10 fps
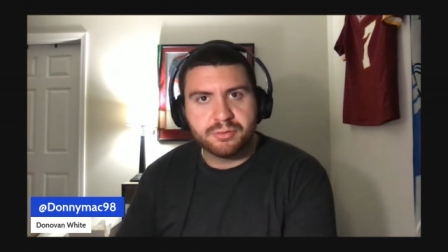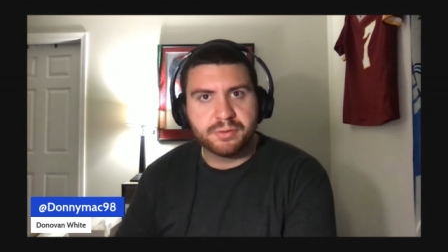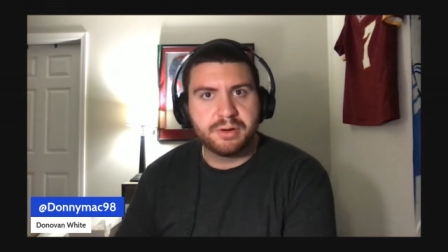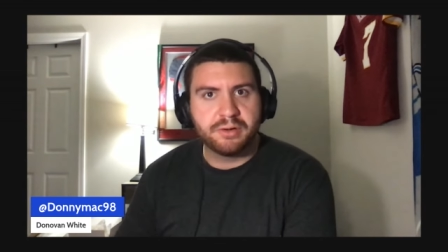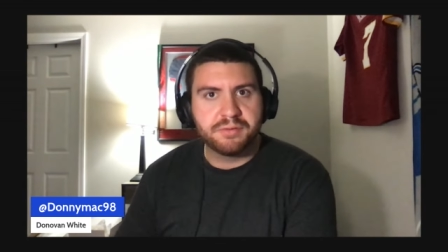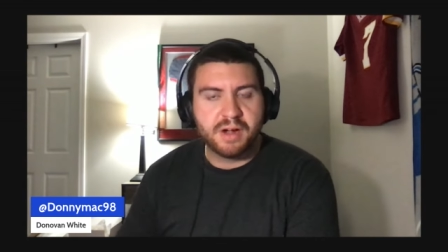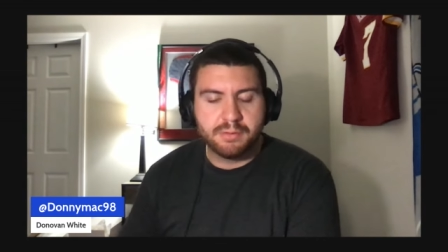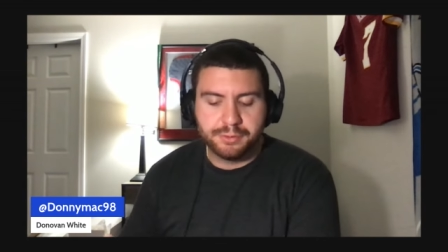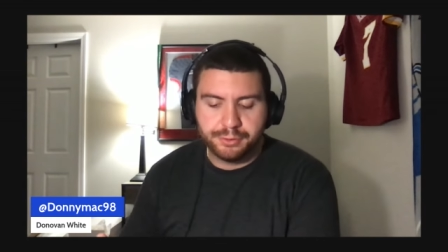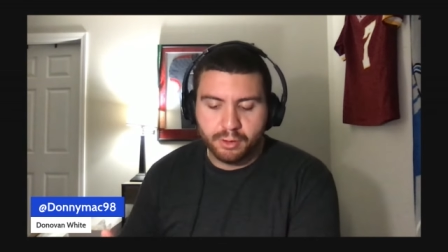for nearly
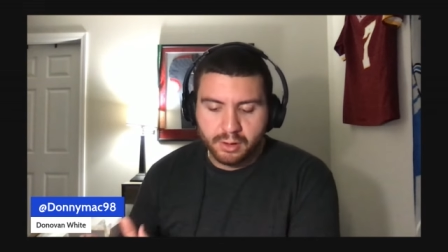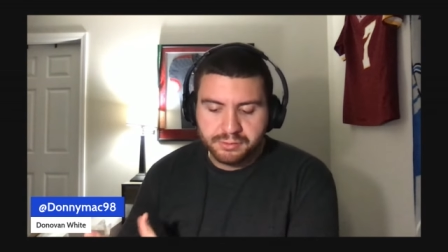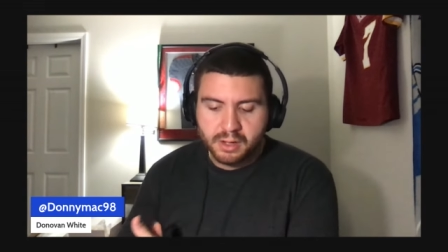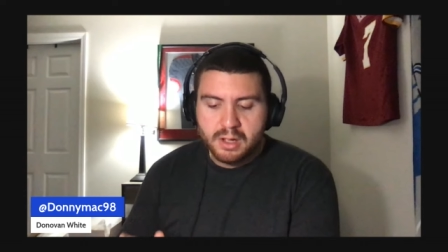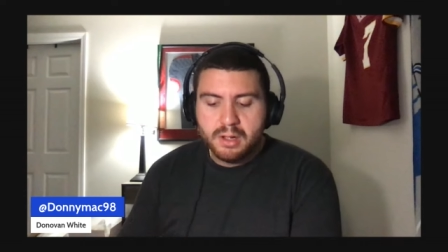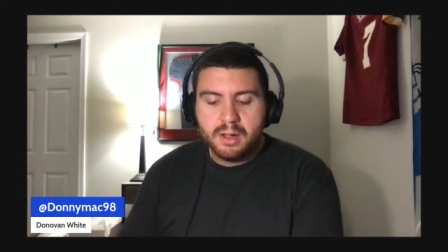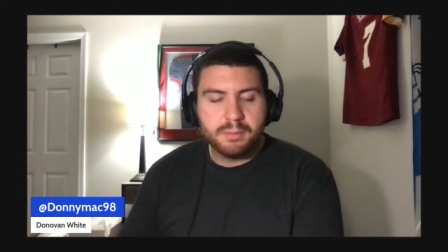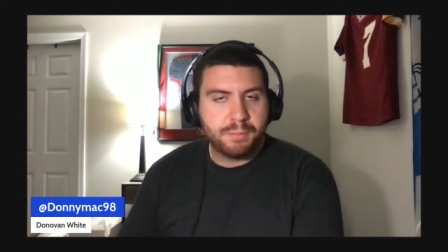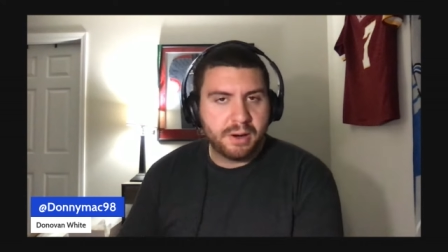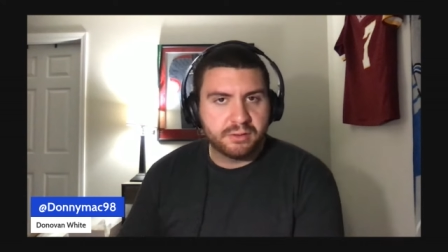500 yards,
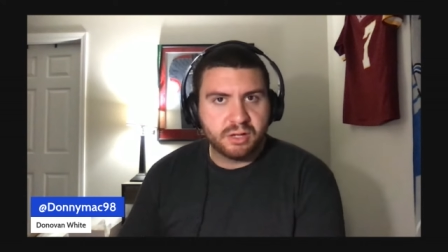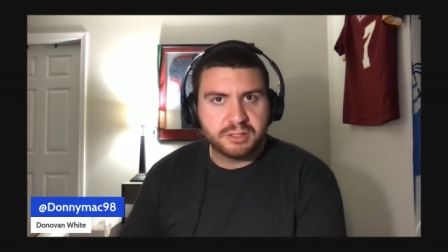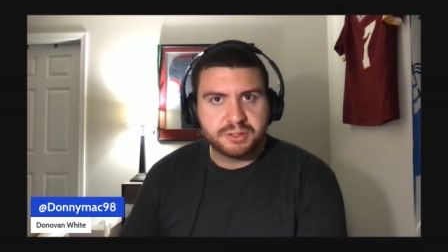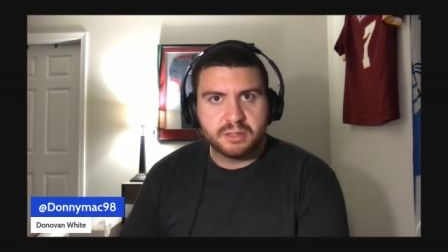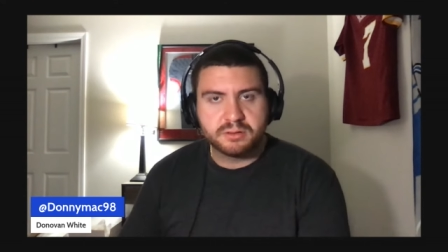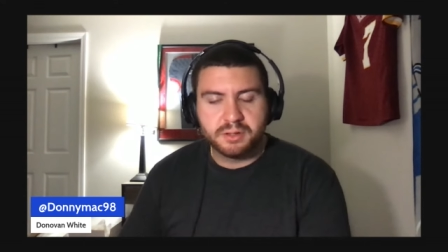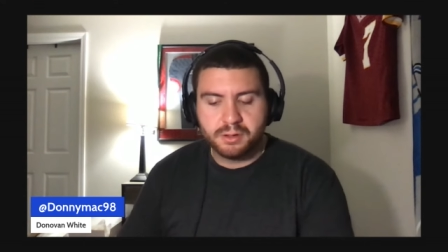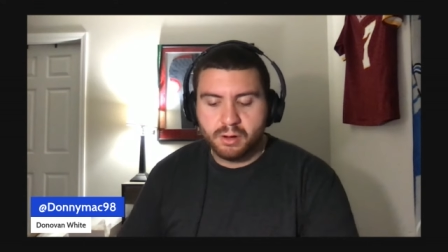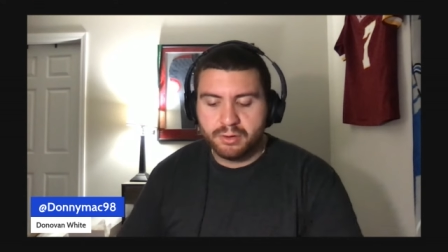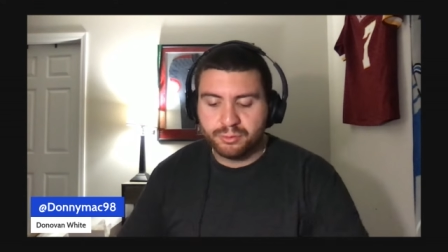pair of touchdowns that he
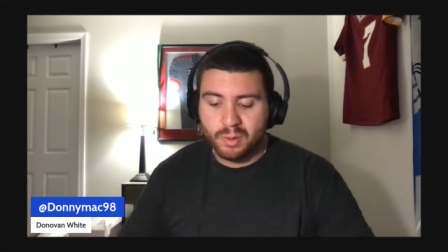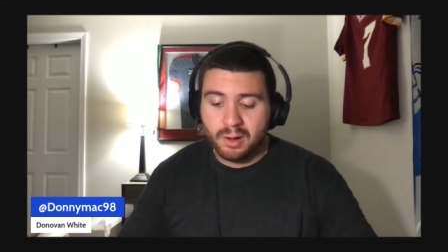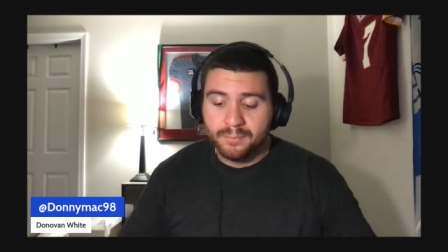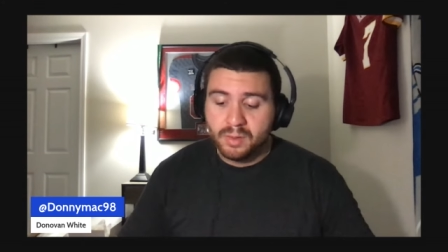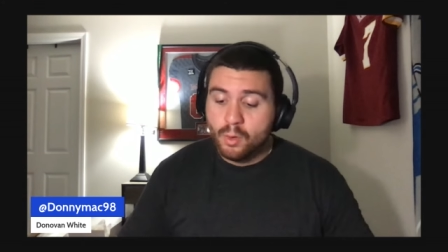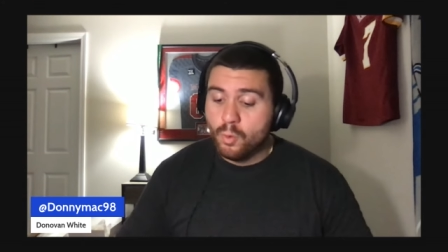caught as well.